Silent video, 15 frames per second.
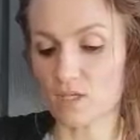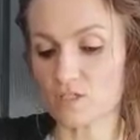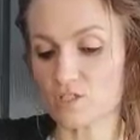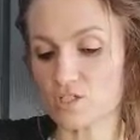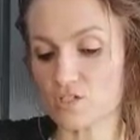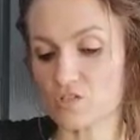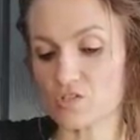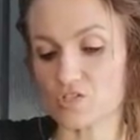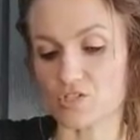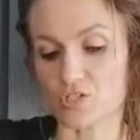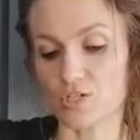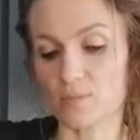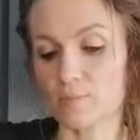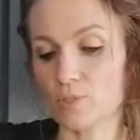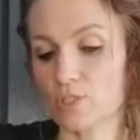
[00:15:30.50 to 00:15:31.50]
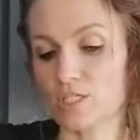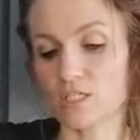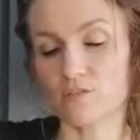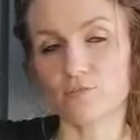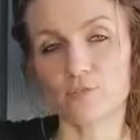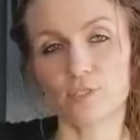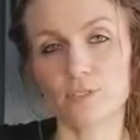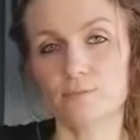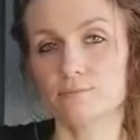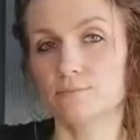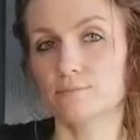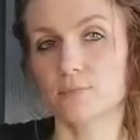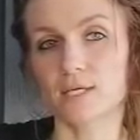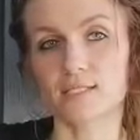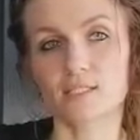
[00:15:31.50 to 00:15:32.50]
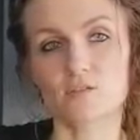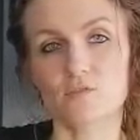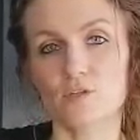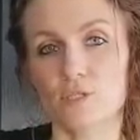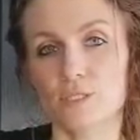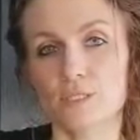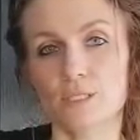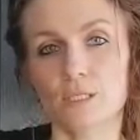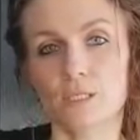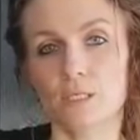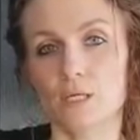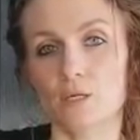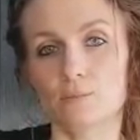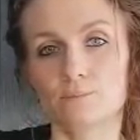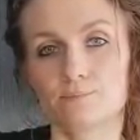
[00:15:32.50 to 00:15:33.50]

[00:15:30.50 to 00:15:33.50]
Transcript: Just stir up your kefir. That's the first thing you do.